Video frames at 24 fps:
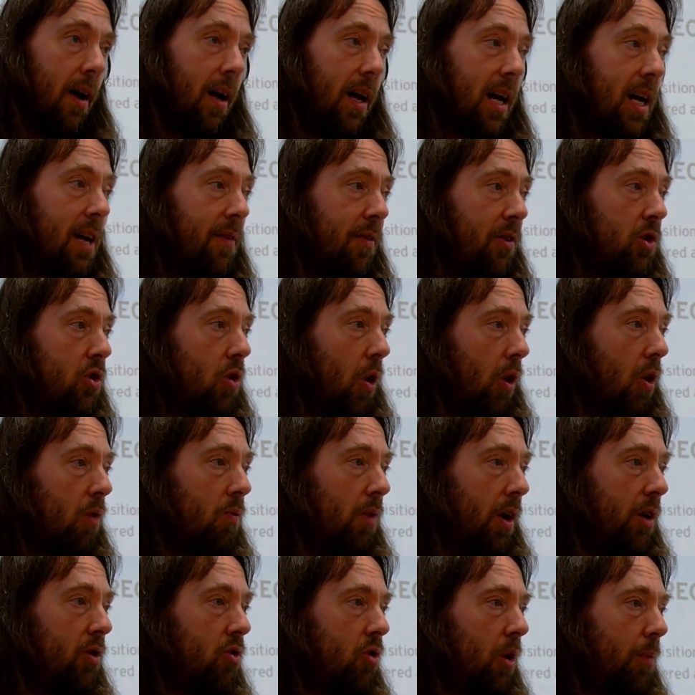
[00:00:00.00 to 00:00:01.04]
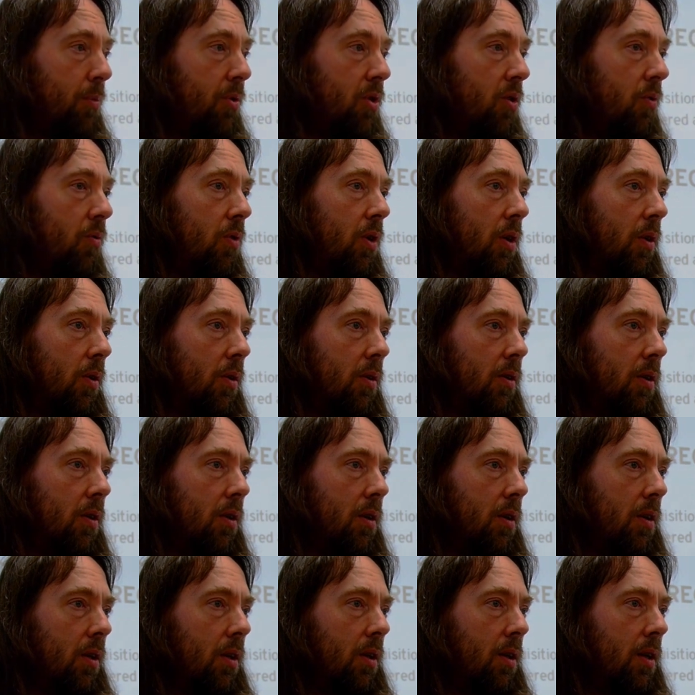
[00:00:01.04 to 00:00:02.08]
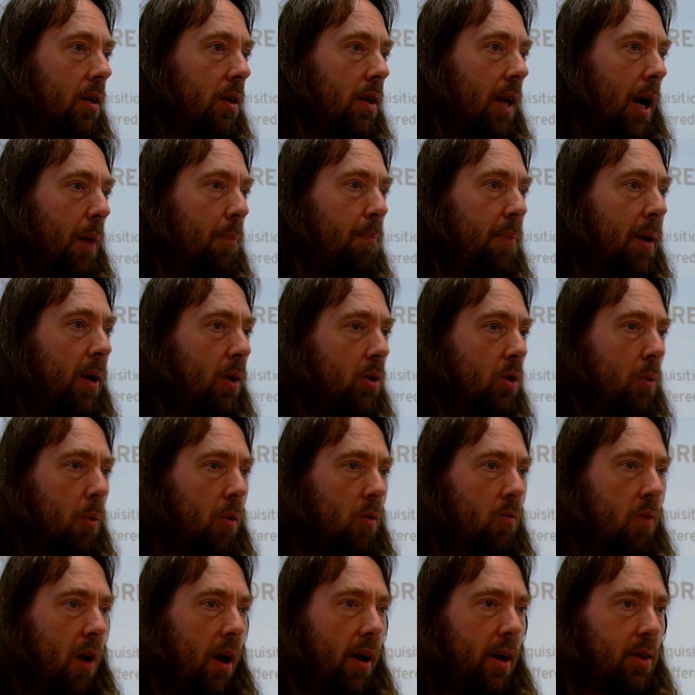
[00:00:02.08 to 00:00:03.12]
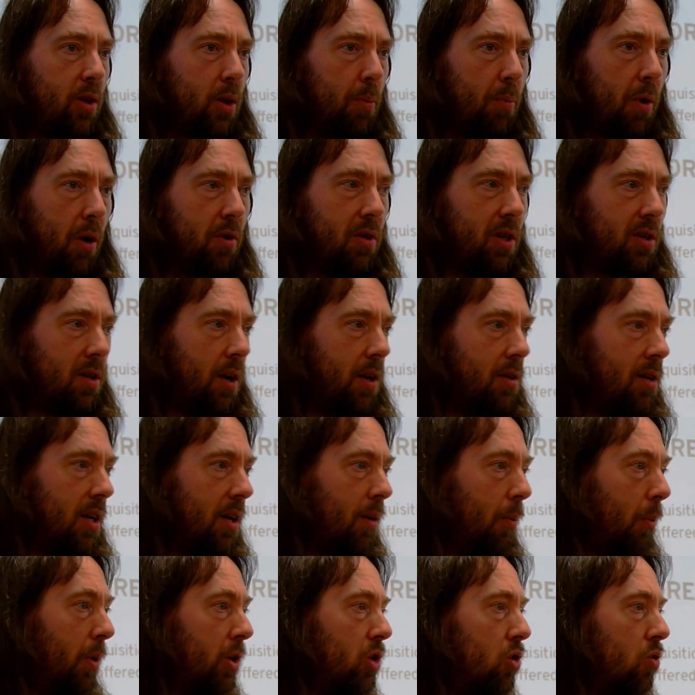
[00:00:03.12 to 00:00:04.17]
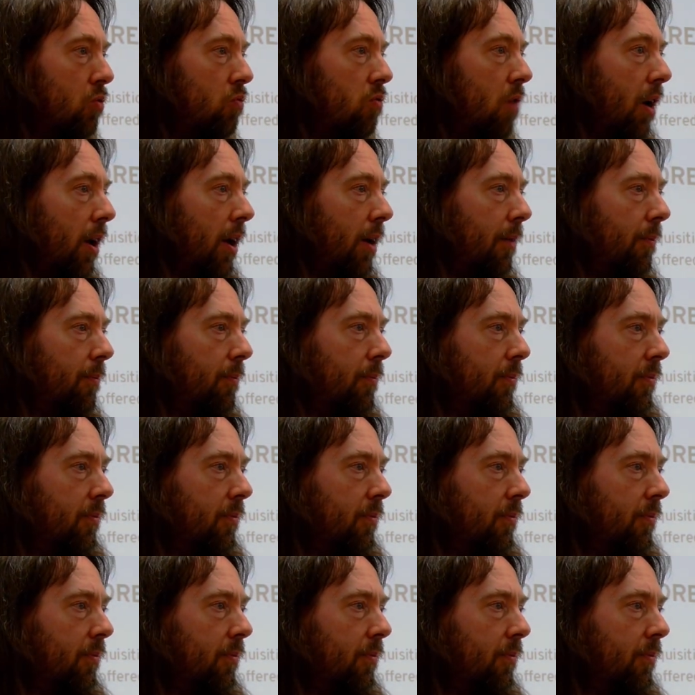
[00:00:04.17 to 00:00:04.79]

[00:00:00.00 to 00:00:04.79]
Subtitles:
Even Docker run drops to root. Now, builder will run as the process ID in which you run it.